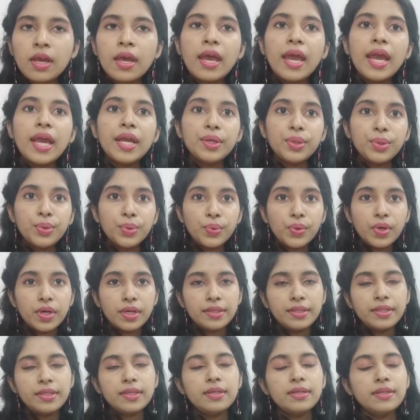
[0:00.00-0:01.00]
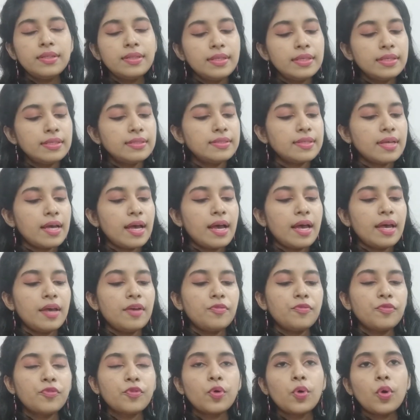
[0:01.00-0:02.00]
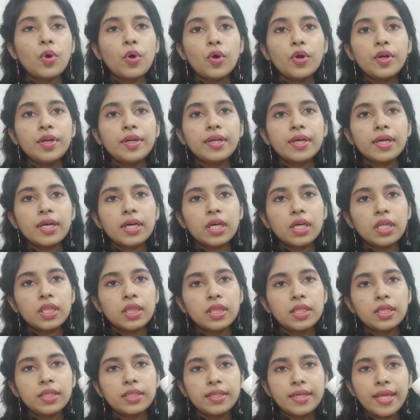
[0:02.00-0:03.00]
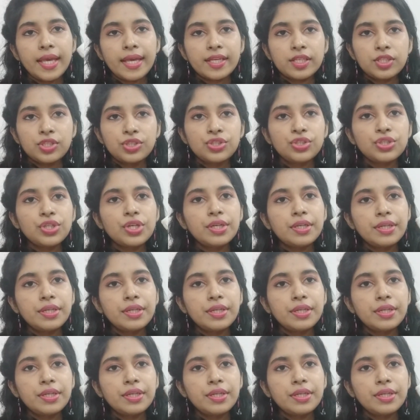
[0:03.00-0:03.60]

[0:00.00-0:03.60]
And to adhere this, I've got the texture